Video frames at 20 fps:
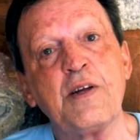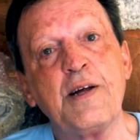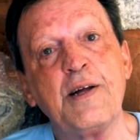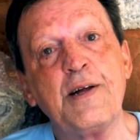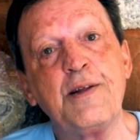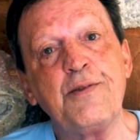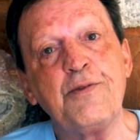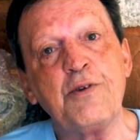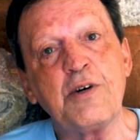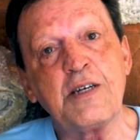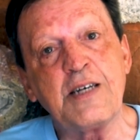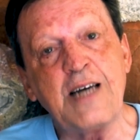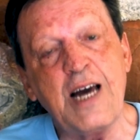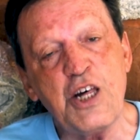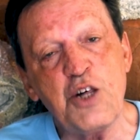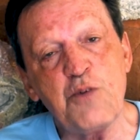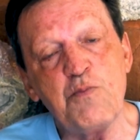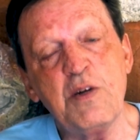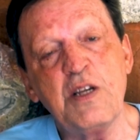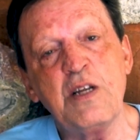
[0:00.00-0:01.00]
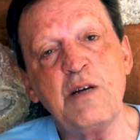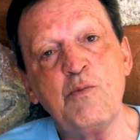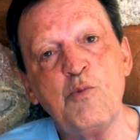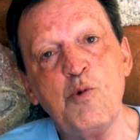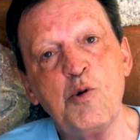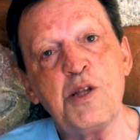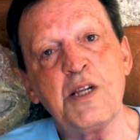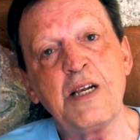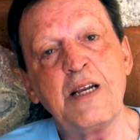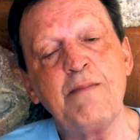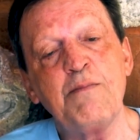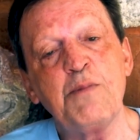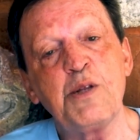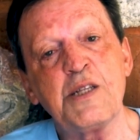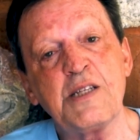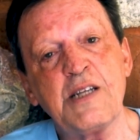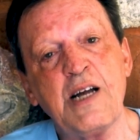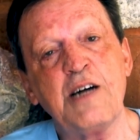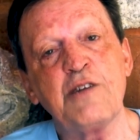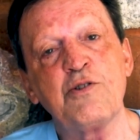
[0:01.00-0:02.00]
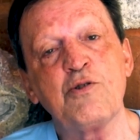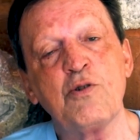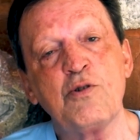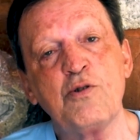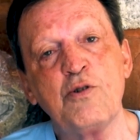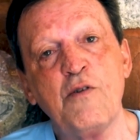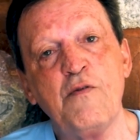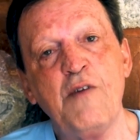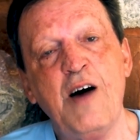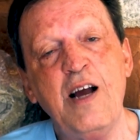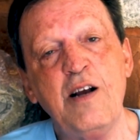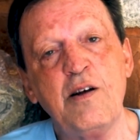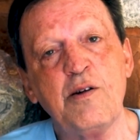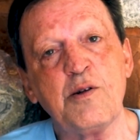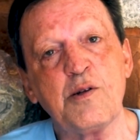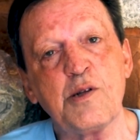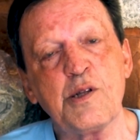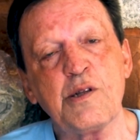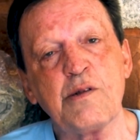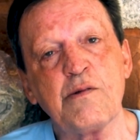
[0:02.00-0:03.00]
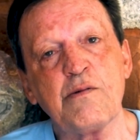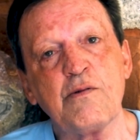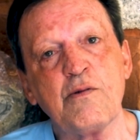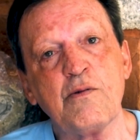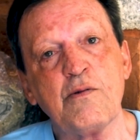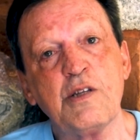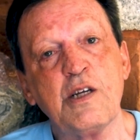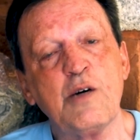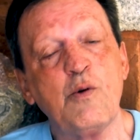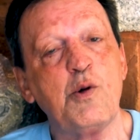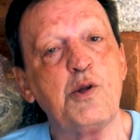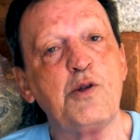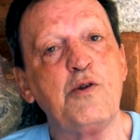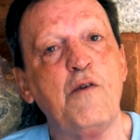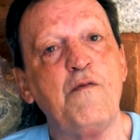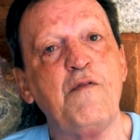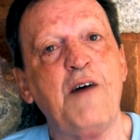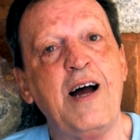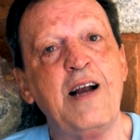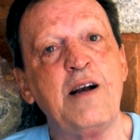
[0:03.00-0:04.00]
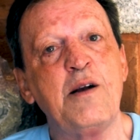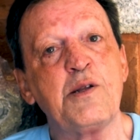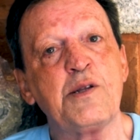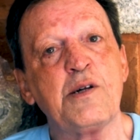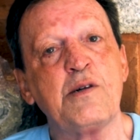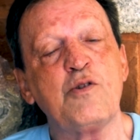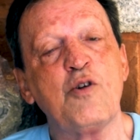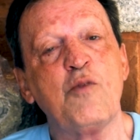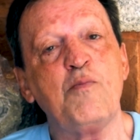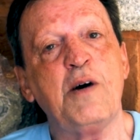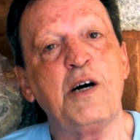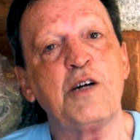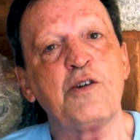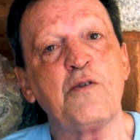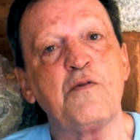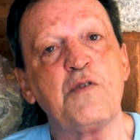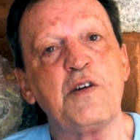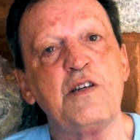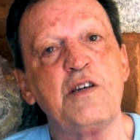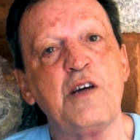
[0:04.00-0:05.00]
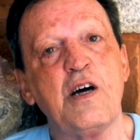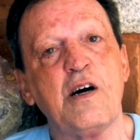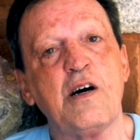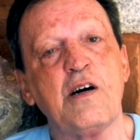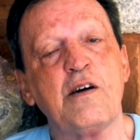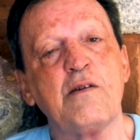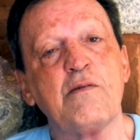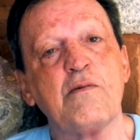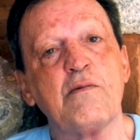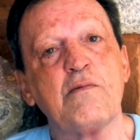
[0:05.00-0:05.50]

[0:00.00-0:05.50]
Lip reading: the Kashmiri Muslims started the violence. There was no violence on the part of India.